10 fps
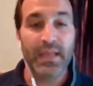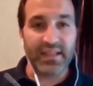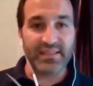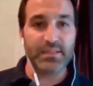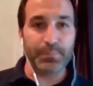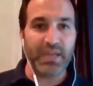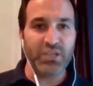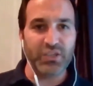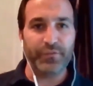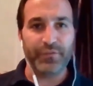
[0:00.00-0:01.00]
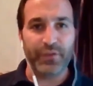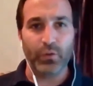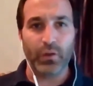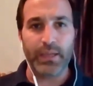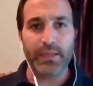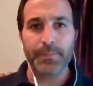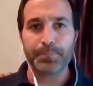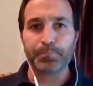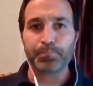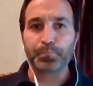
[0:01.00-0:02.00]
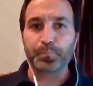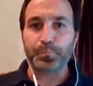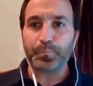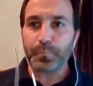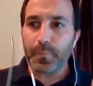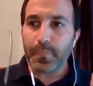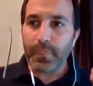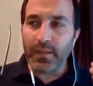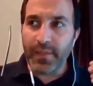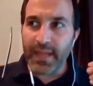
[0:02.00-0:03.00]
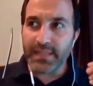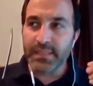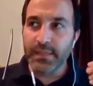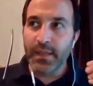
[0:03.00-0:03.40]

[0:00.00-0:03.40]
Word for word: Does the patient feel like that